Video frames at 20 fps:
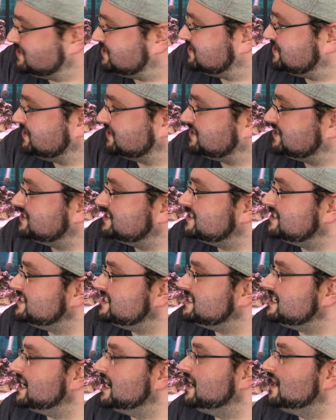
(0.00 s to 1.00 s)
just
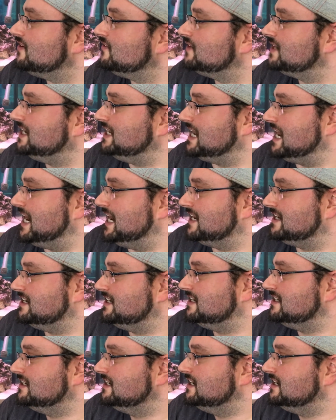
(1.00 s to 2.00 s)
staring at
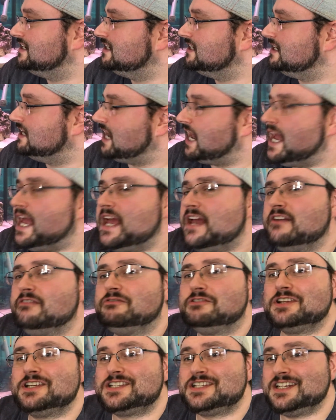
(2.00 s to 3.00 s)
it.
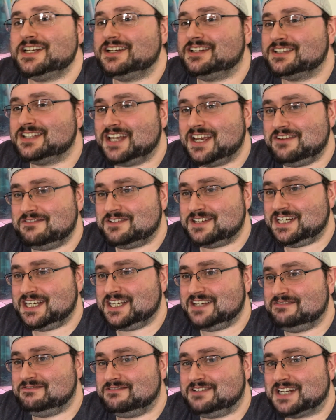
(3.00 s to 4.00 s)
Every single day
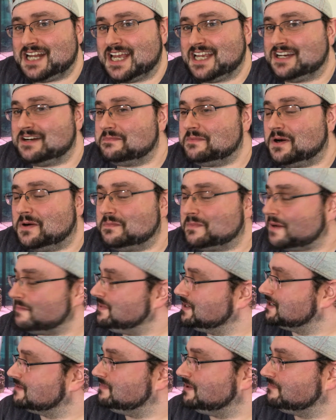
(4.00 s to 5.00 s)
when I come home, I
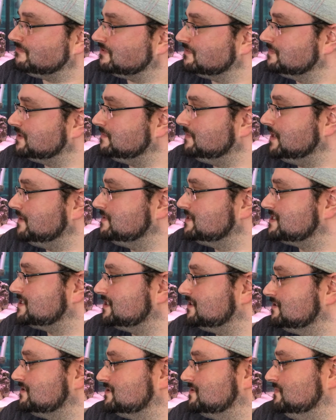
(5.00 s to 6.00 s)
pick him up from the
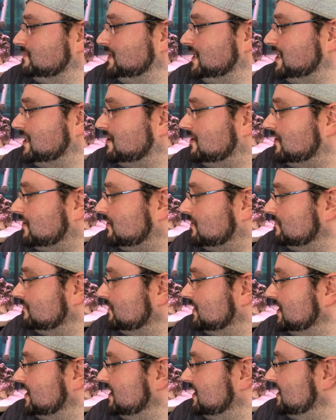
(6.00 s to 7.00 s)
babysitters and we get
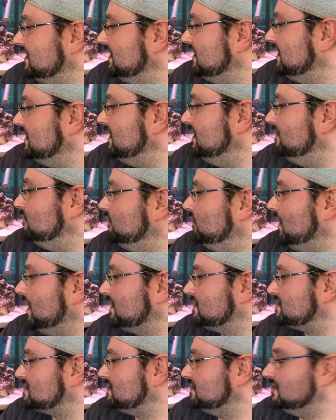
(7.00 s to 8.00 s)
home, he
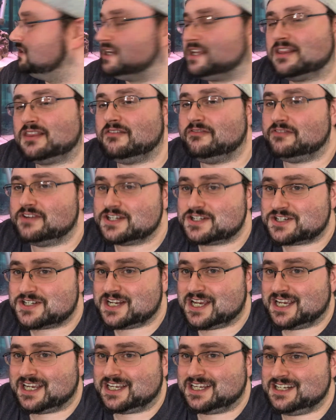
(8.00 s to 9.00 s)
wants to look at the fish
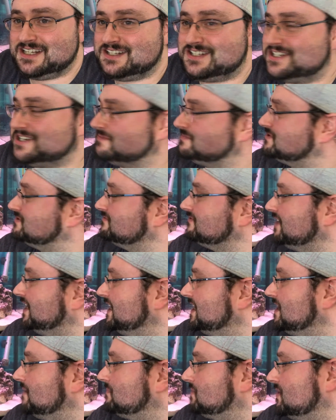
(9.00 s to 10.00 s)
tank. He jumps
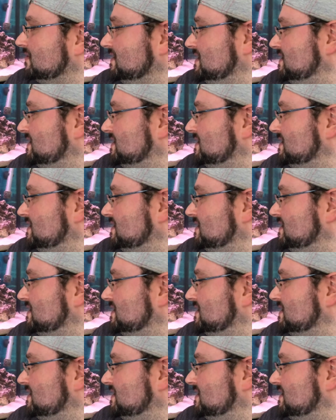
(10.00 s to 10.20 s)
right up there.